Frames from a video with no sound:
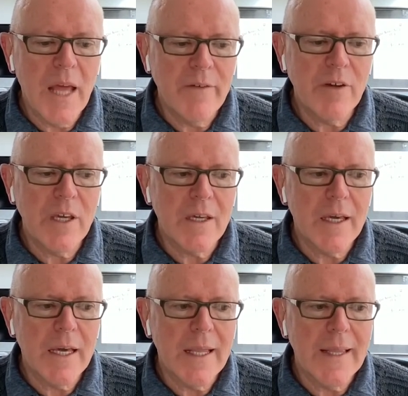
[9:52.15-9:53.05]
but
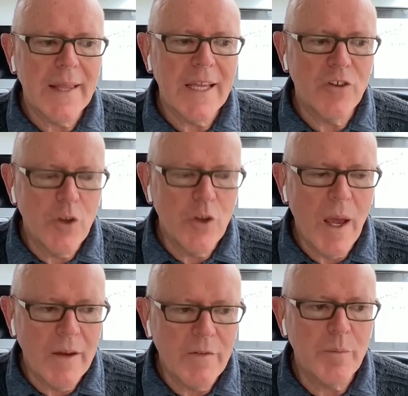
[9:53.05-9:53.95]
having, they do
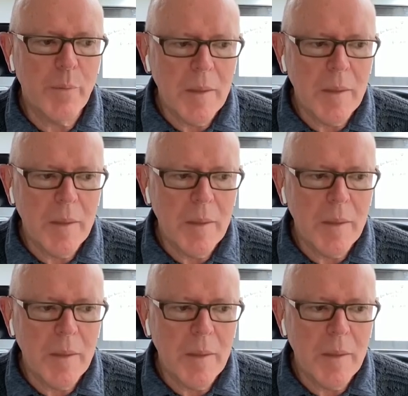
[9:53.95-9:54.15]
have